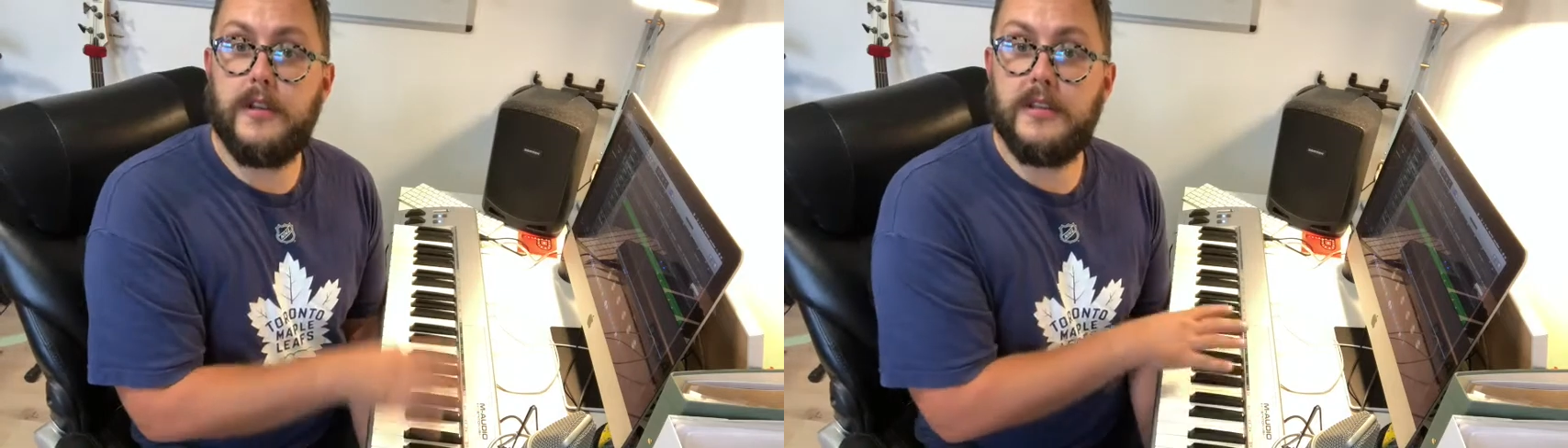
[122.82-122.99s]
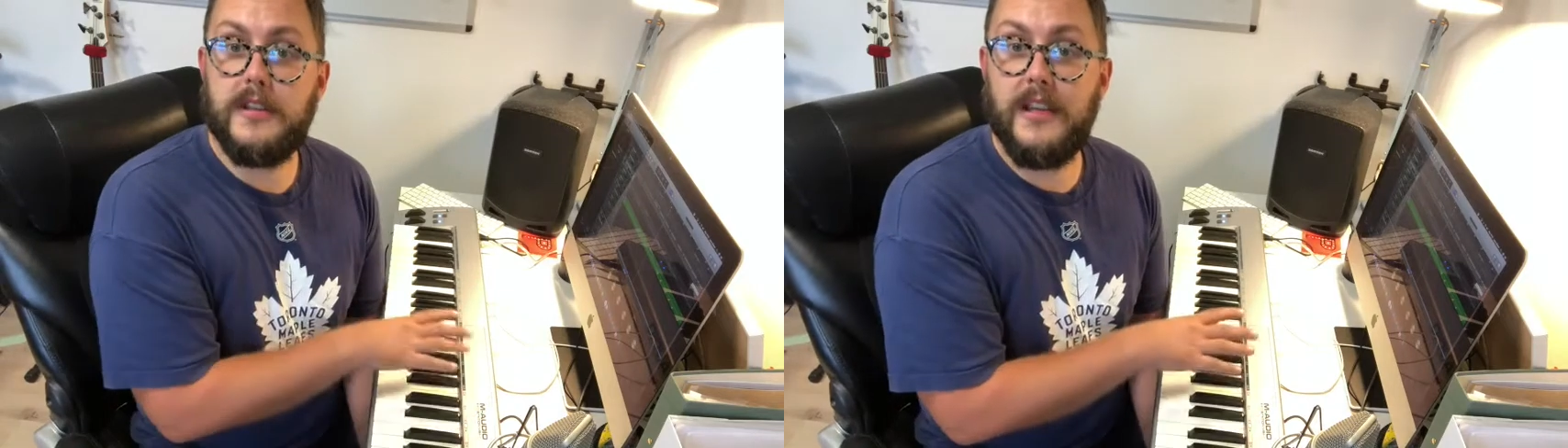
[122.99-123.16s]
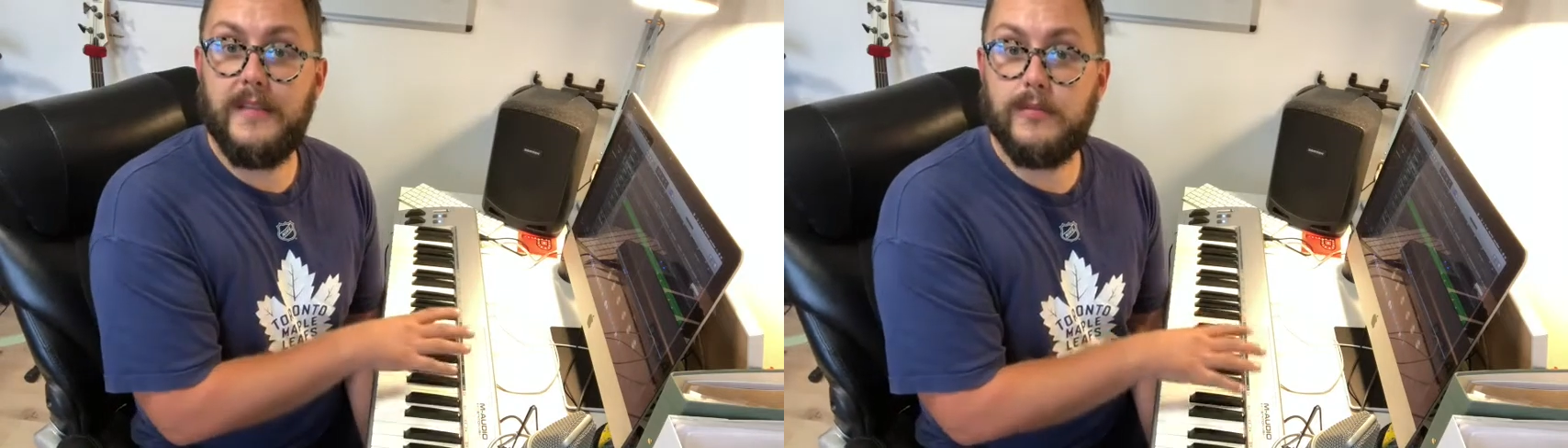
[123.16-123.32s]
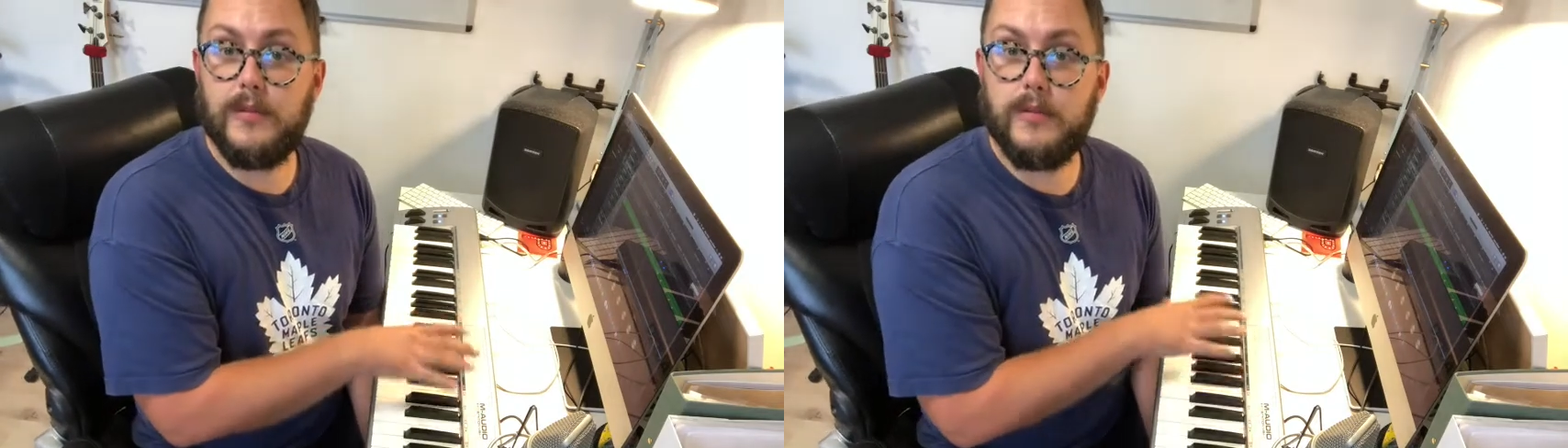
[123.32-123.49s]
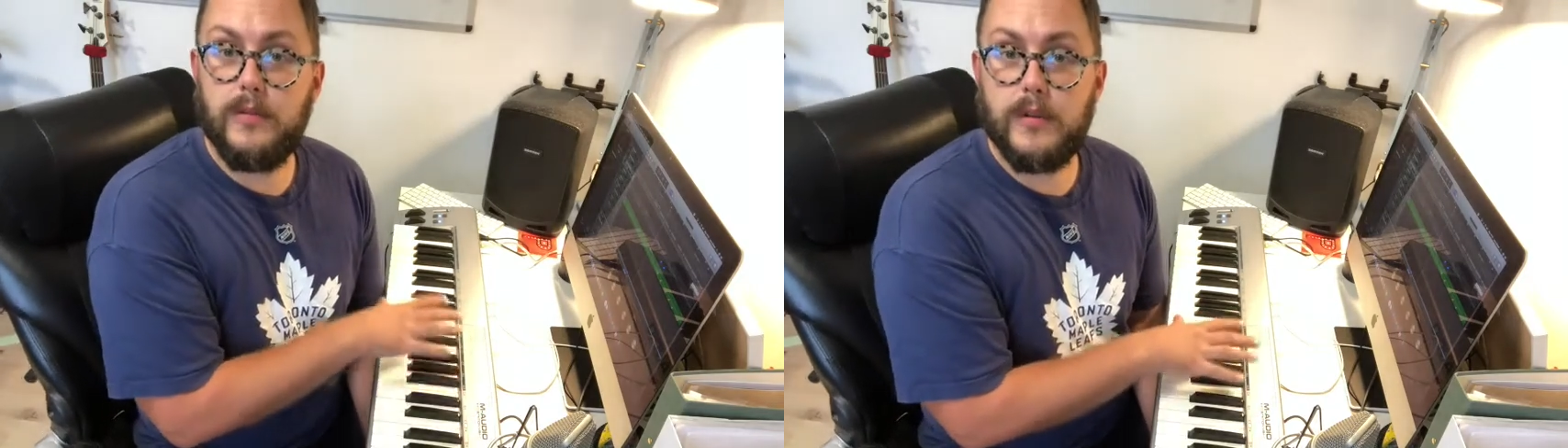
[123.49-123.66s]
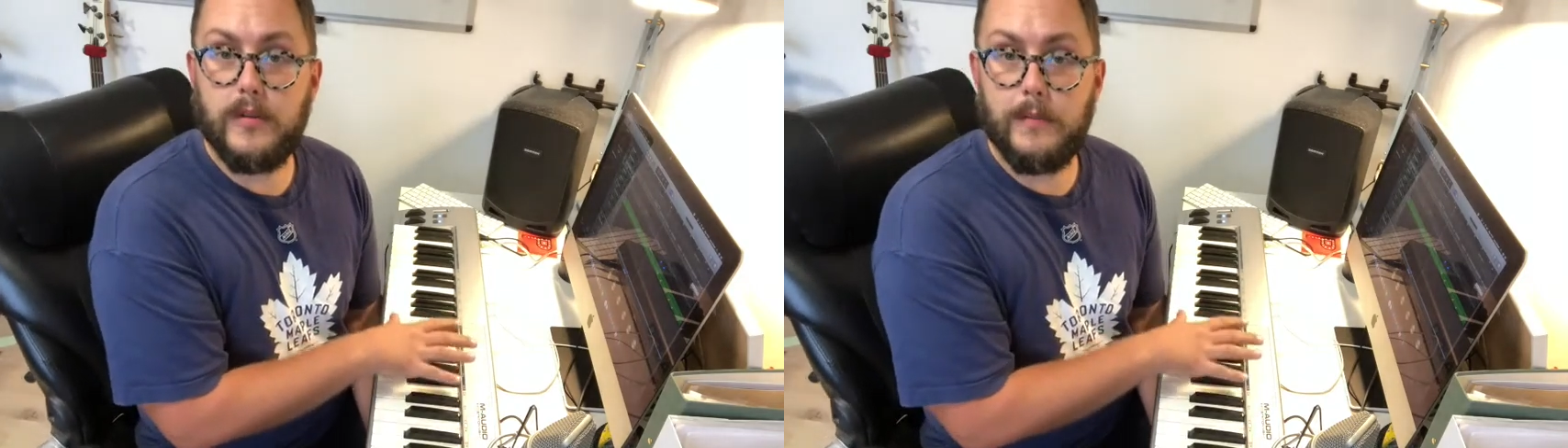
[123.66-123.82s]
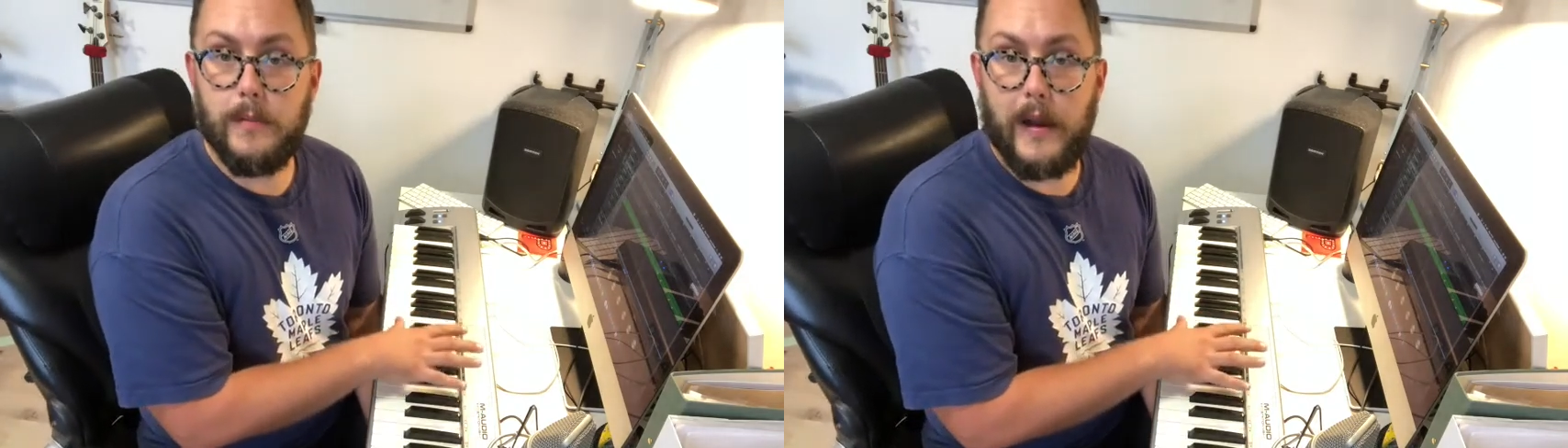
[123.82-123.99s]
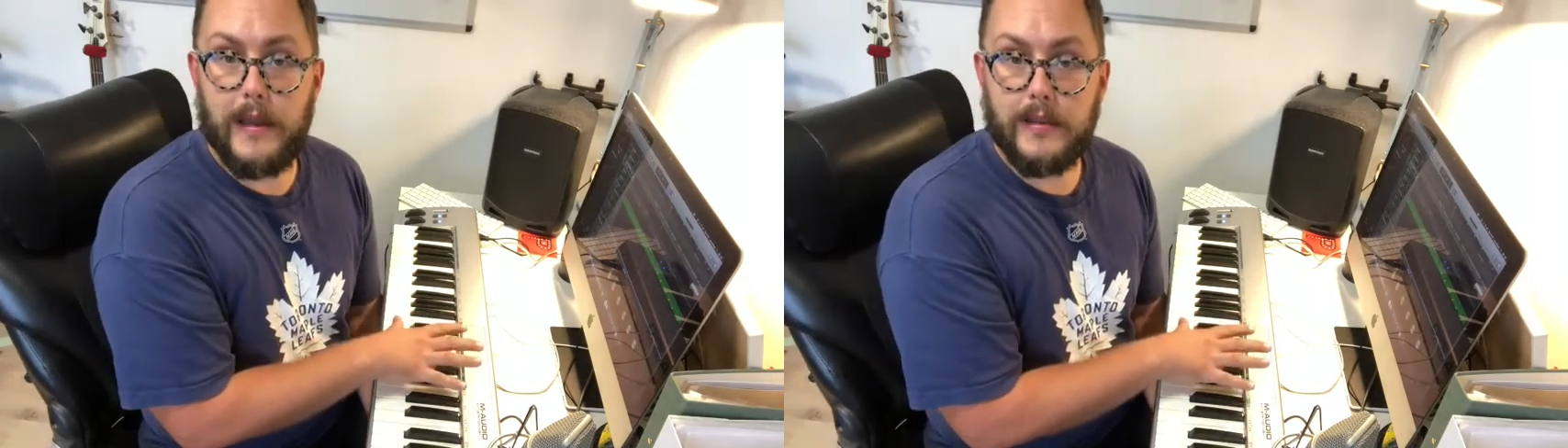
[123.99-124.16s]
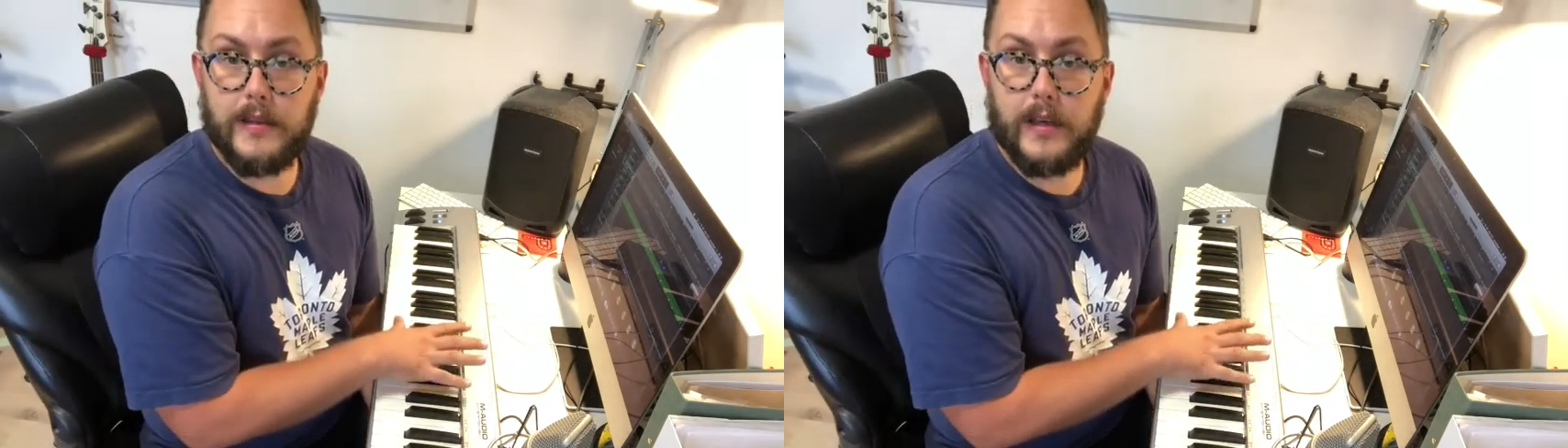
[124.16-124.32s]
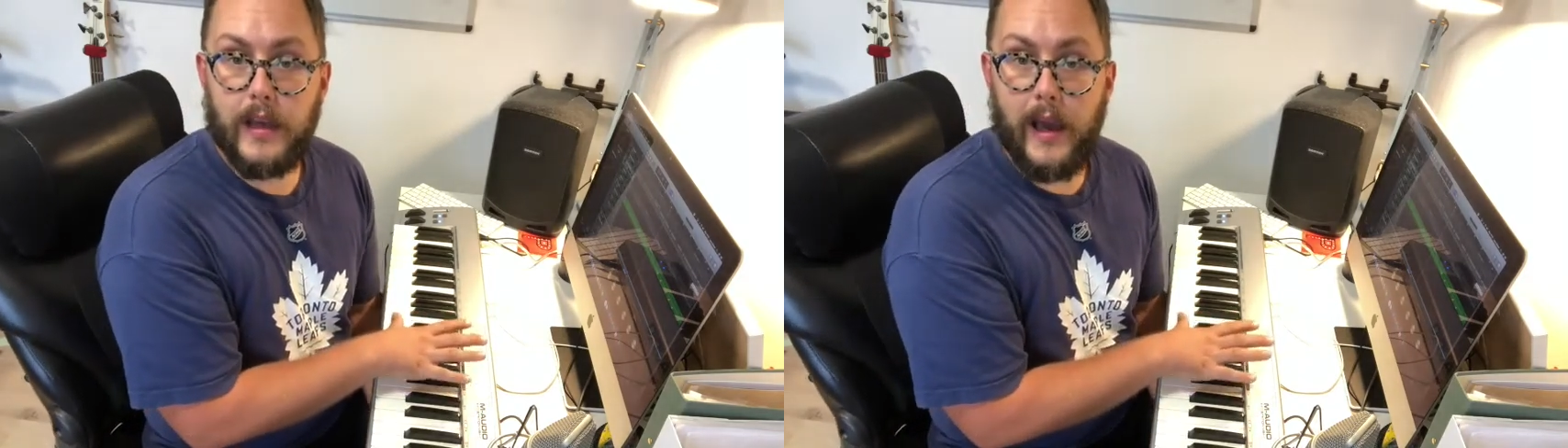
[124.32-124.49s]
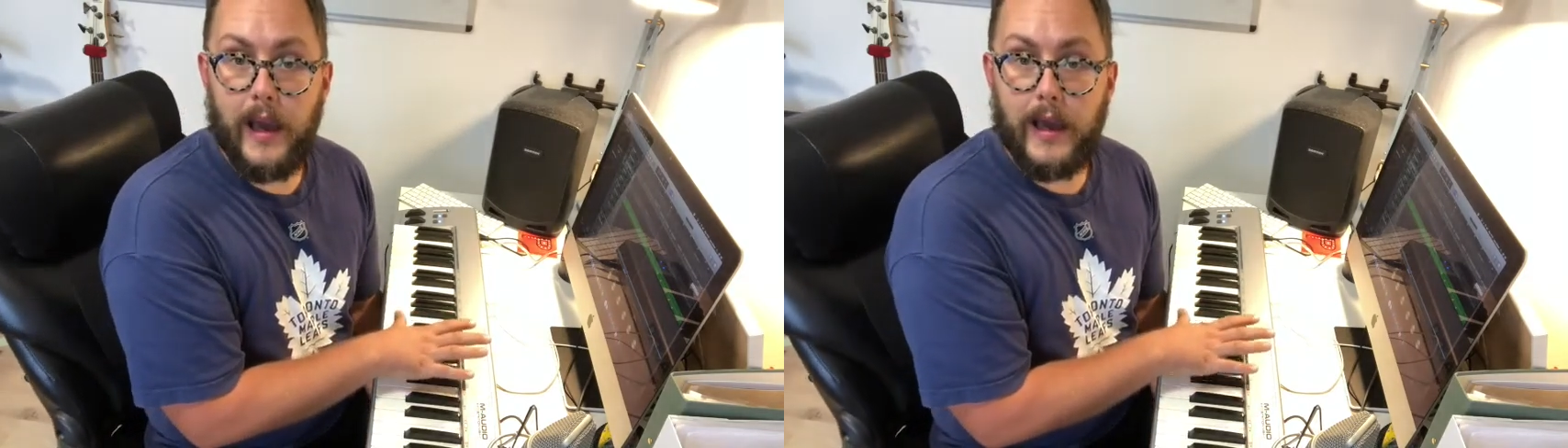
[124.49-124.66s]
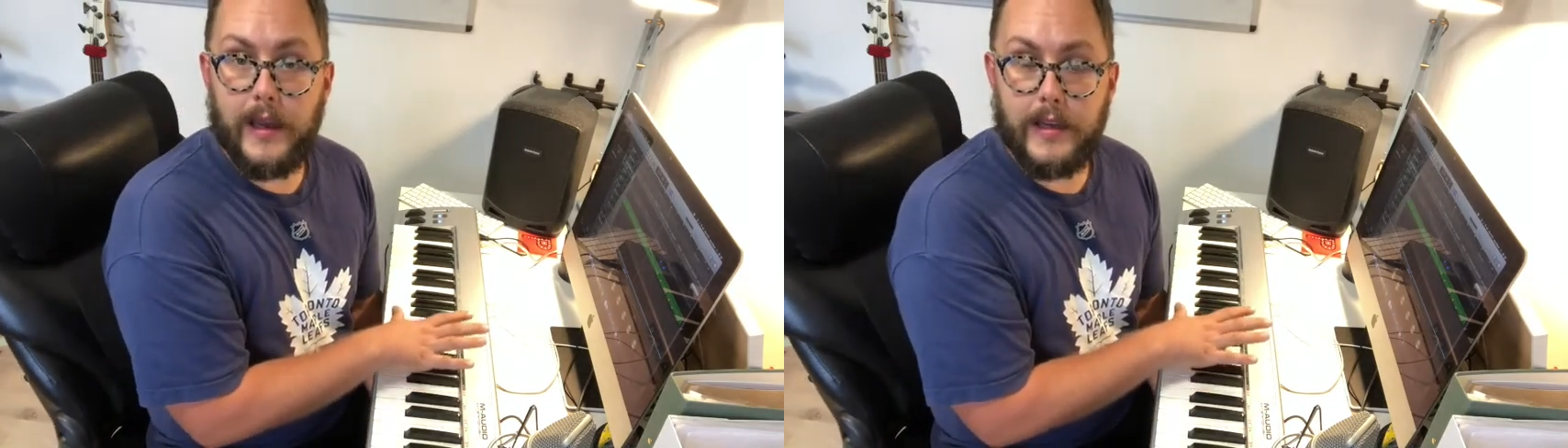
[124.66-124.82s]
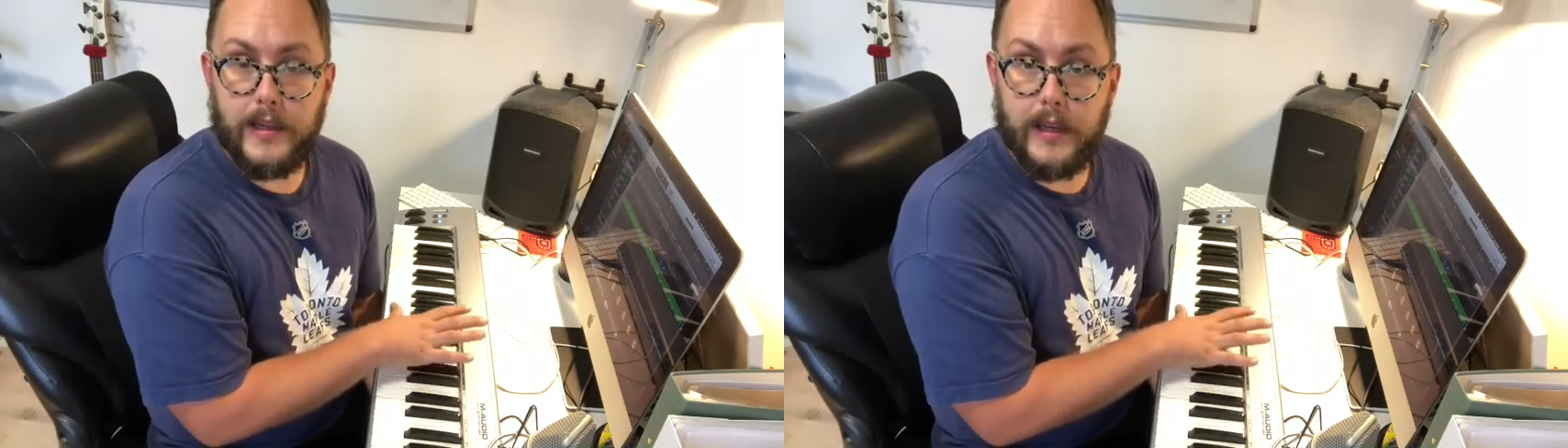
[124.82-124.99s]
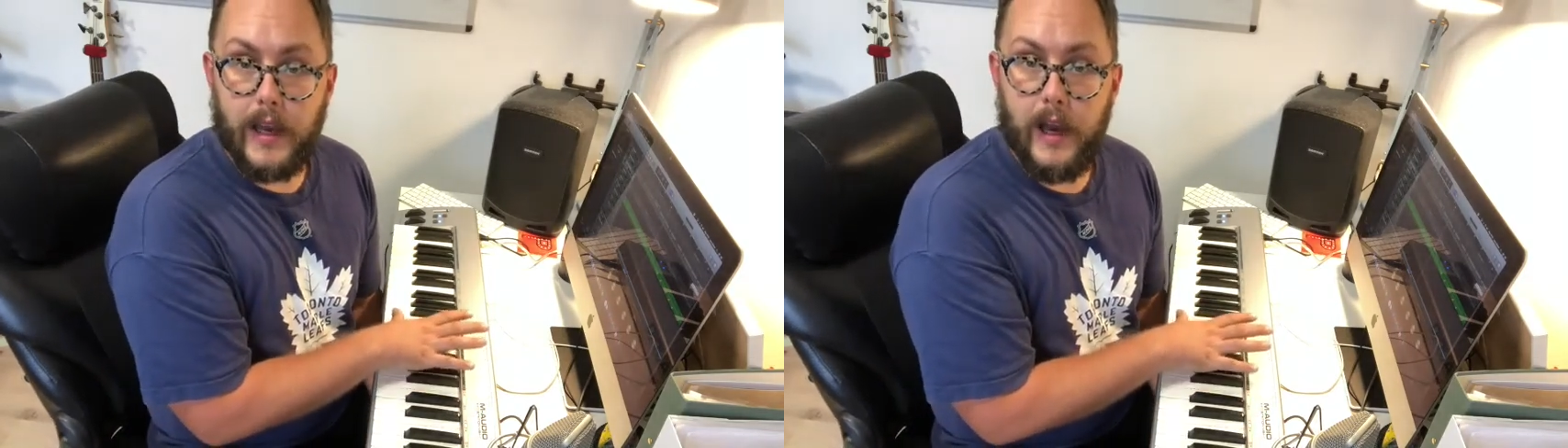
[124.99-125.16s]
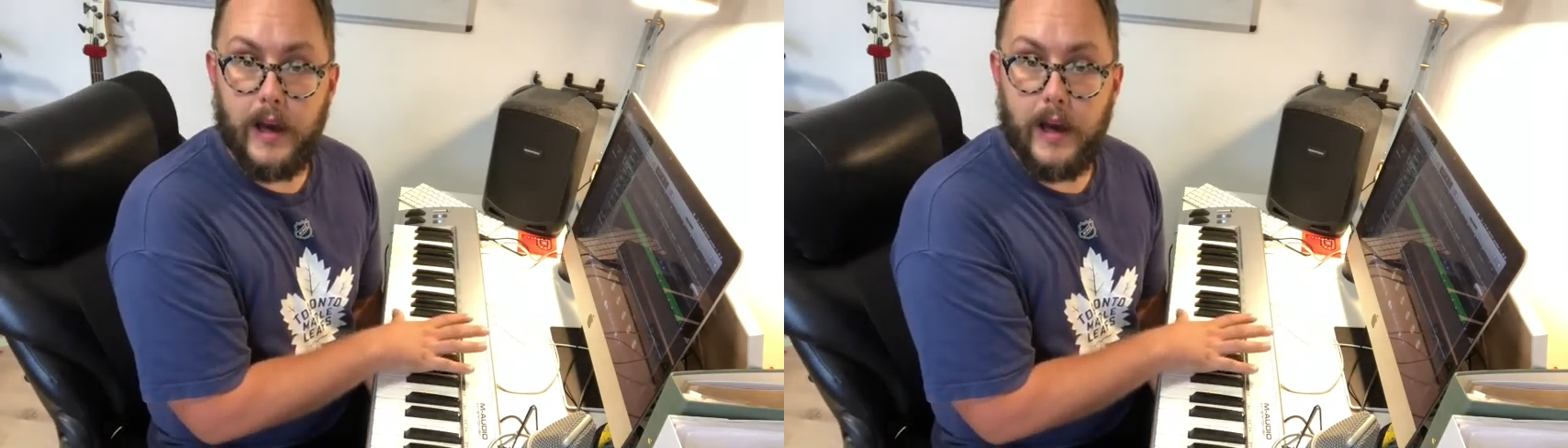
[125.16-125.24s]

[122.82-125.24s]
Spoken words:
keyboard wouldn't make a